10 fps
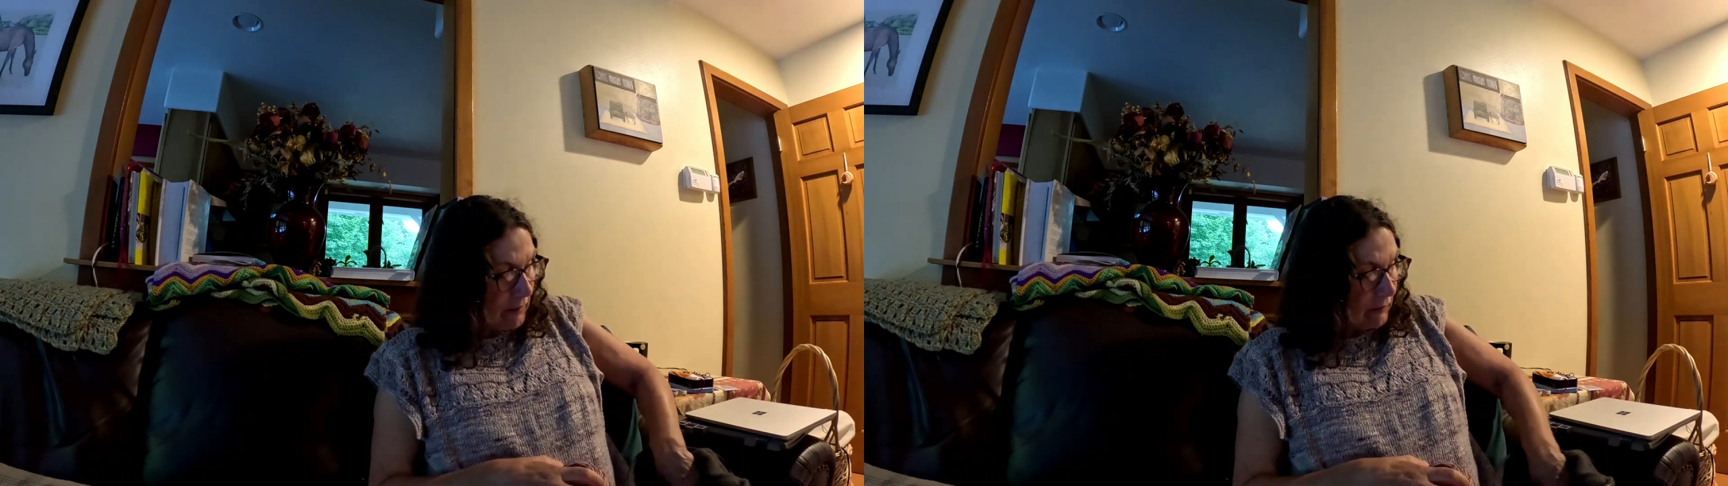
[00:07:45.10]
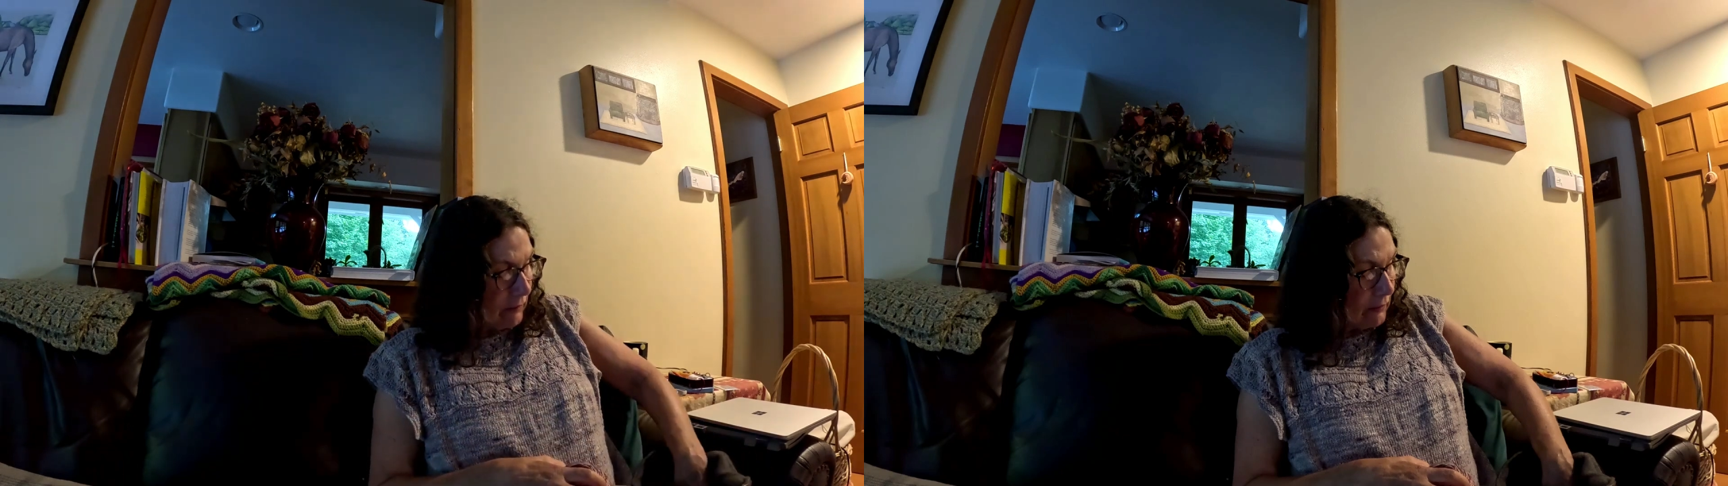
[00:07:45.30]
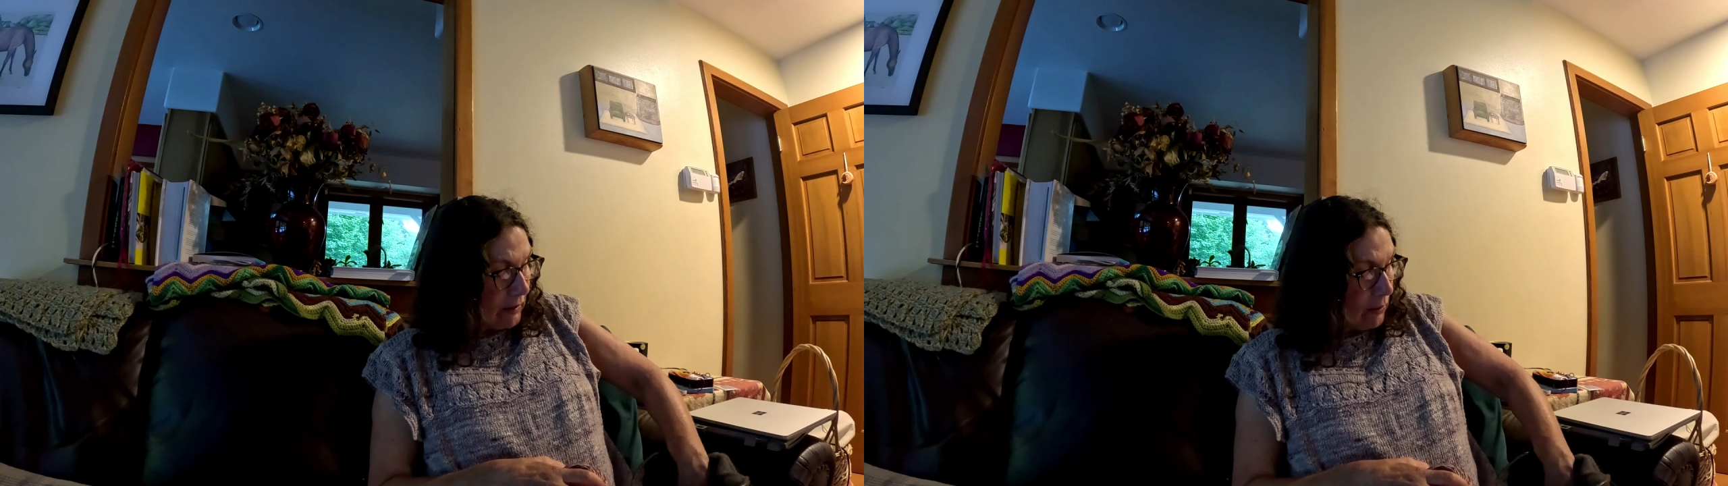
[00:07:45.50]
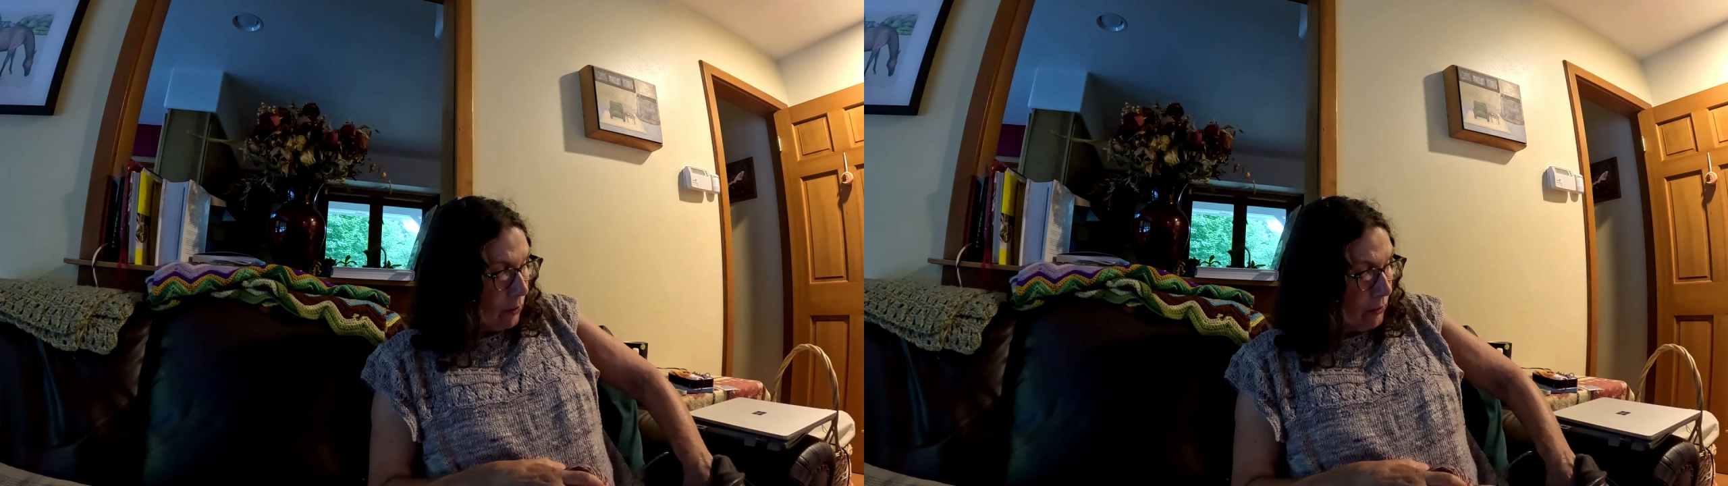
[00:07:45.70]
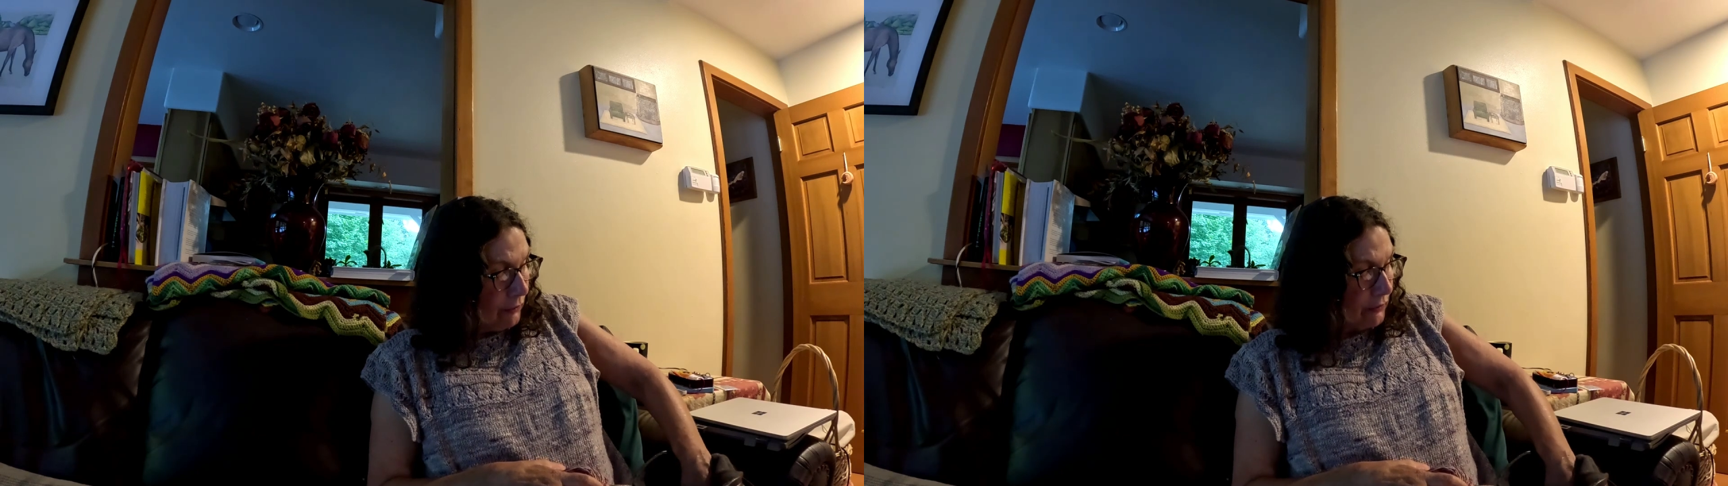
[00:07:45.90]
this is the
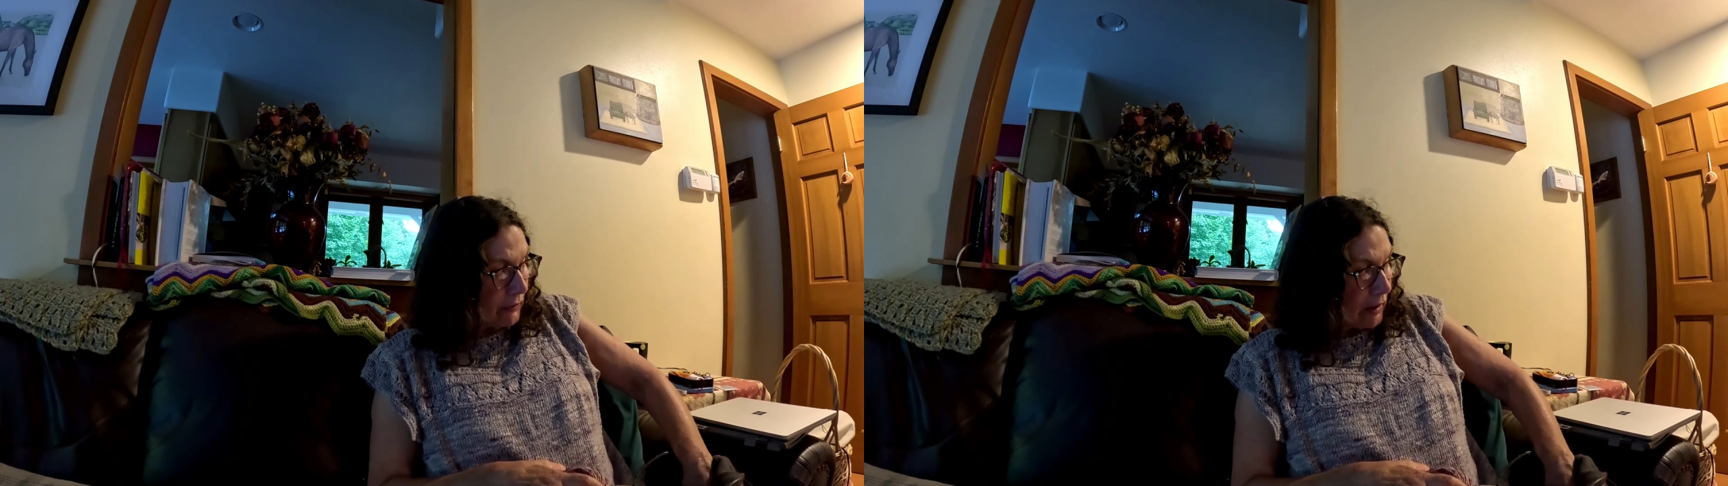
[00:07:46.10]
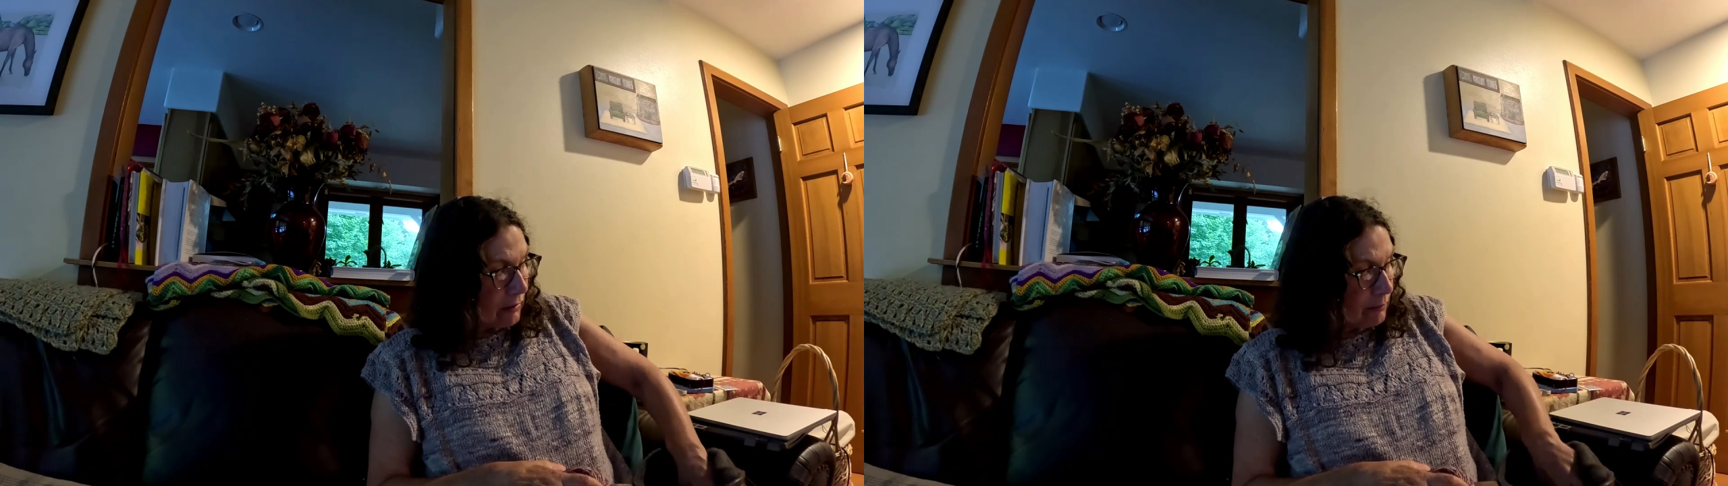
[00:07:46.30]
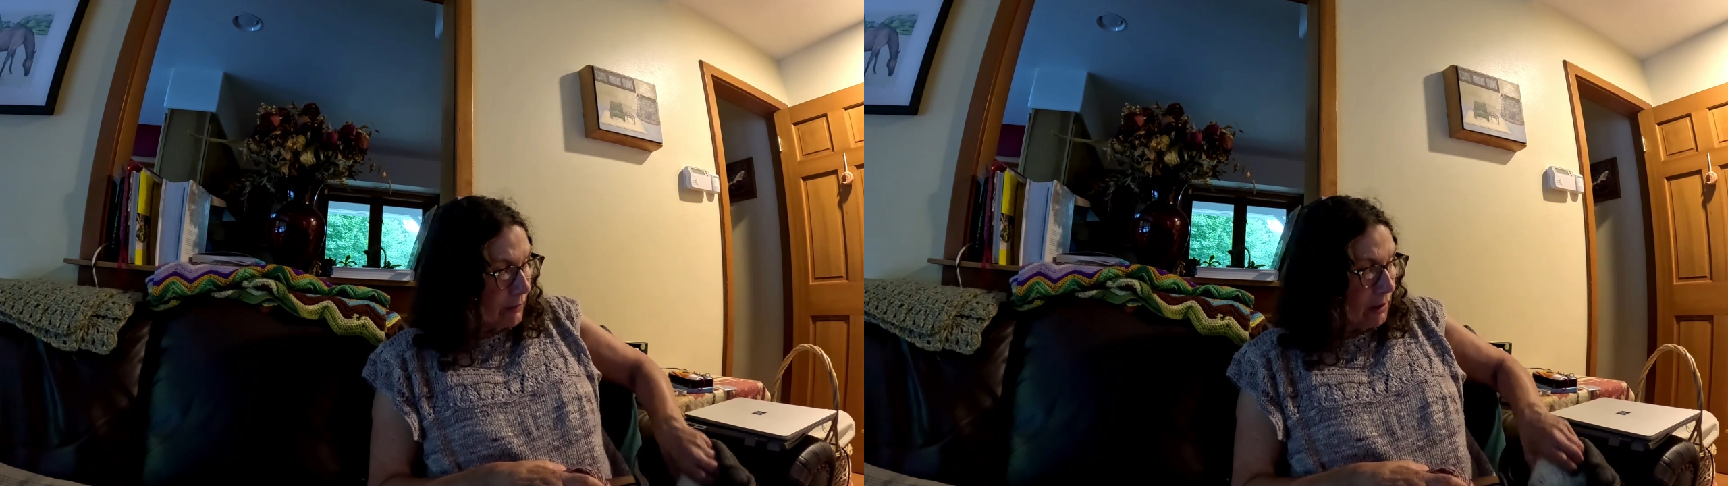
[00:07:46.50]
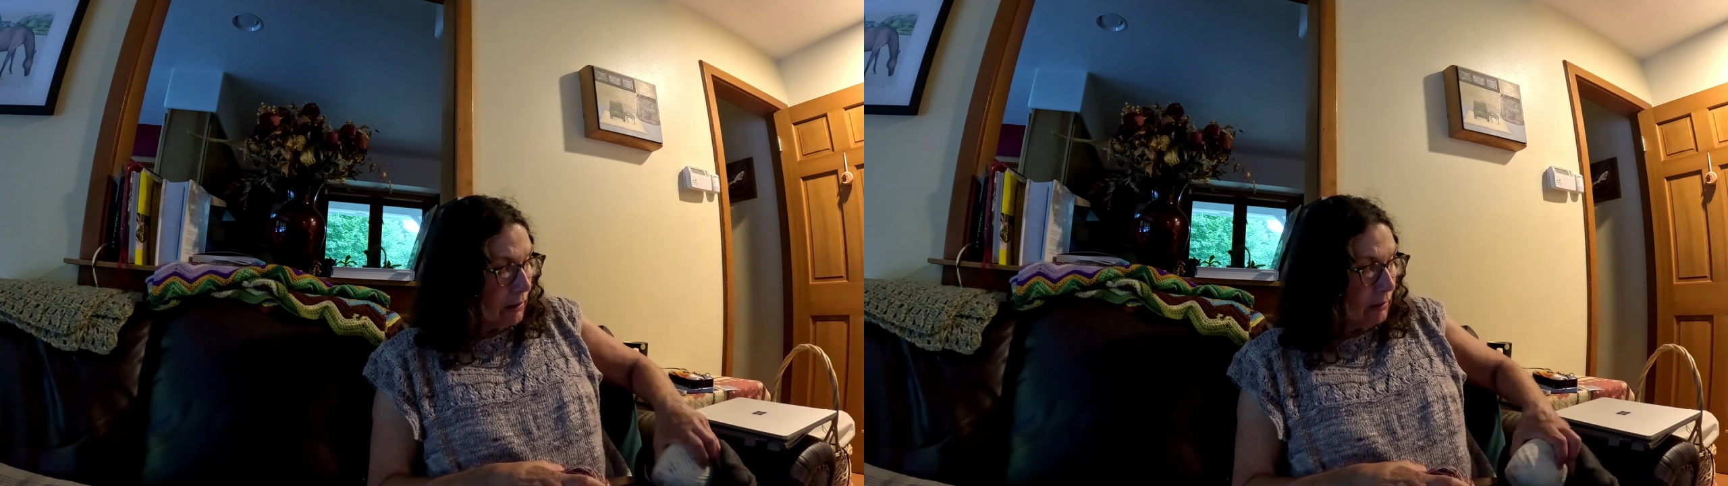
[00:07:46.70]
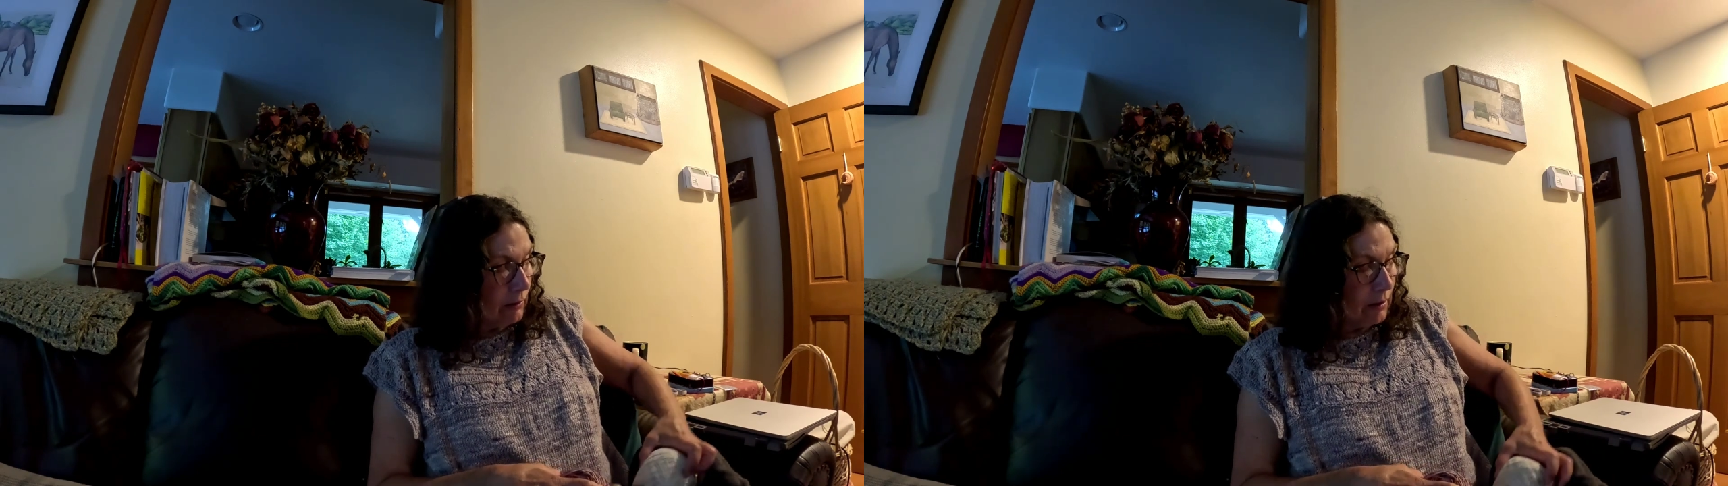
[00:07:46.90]
old cider
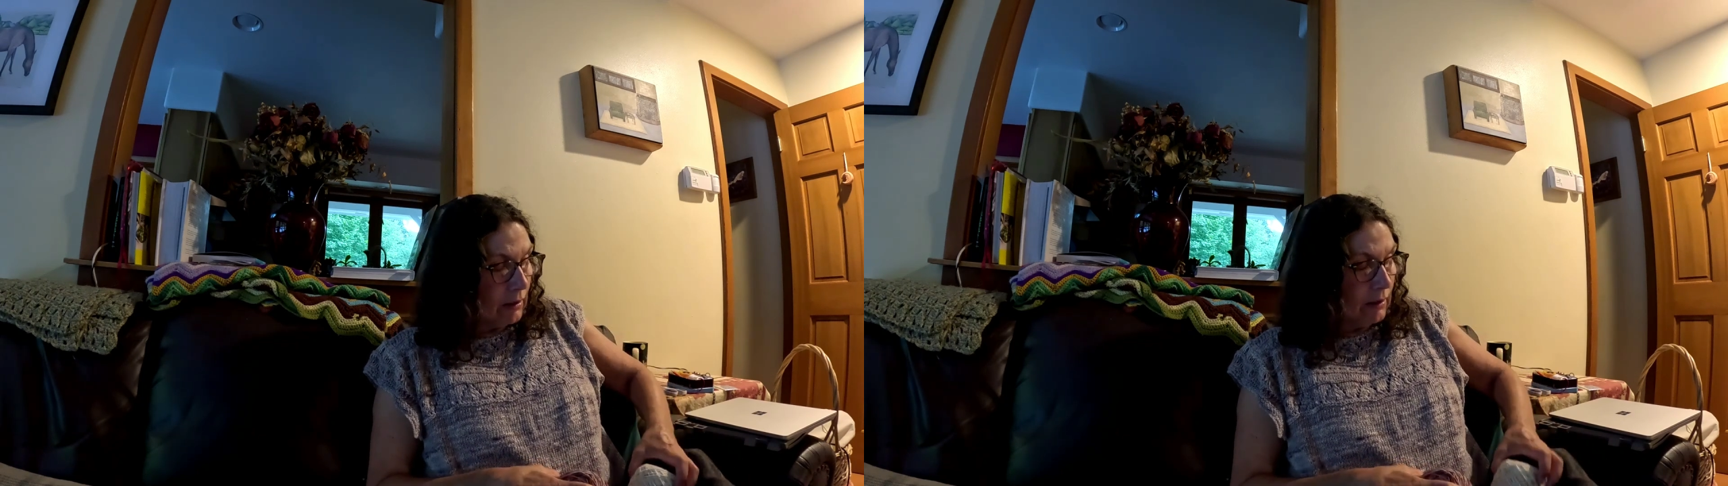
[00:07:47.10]
mill